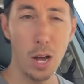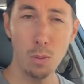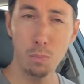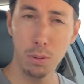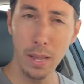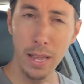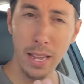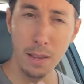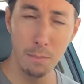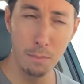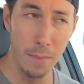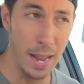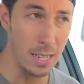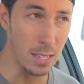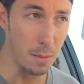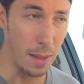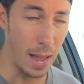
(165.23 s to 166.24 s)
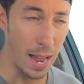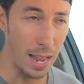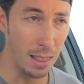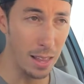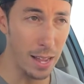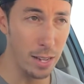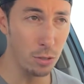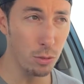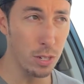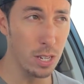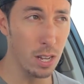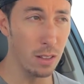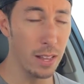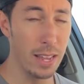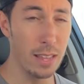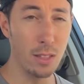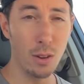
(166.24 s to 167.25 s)
BLNK made some headlines
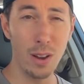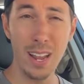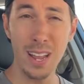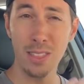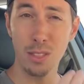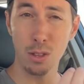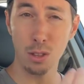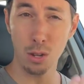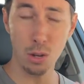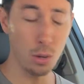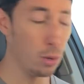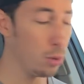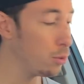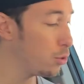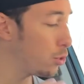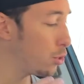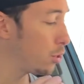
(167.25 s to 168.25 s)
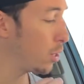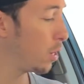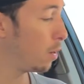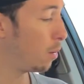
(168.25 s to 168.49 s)
recently. They're in the news.